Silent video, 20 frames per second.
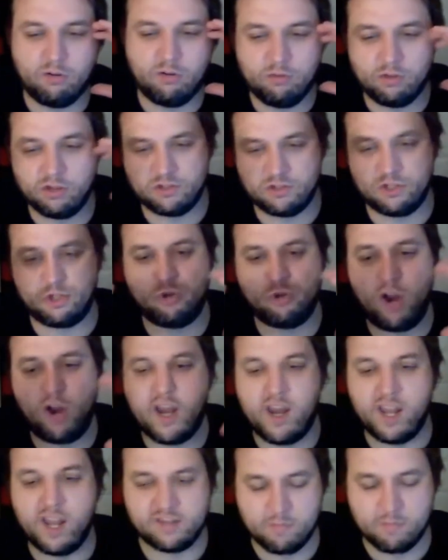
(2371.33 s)
there's a
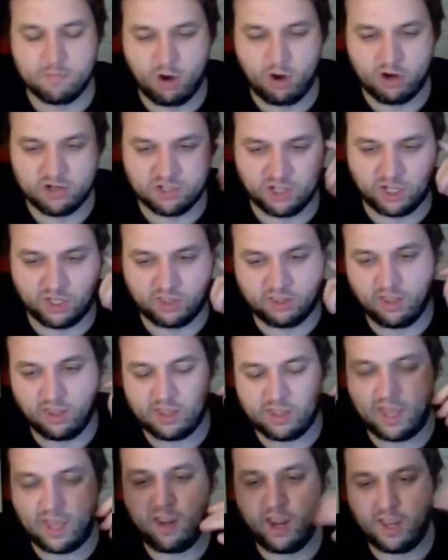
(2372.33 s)
trend that's emerging
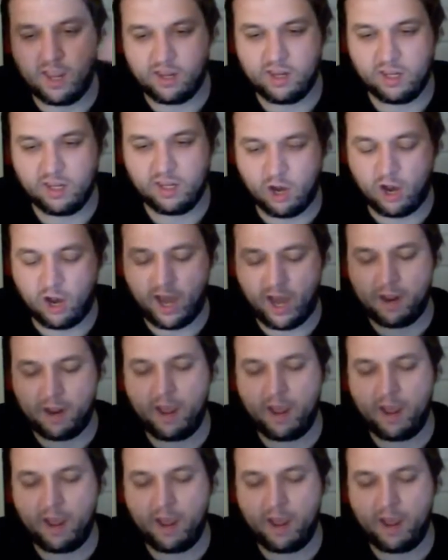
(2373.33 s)
that, and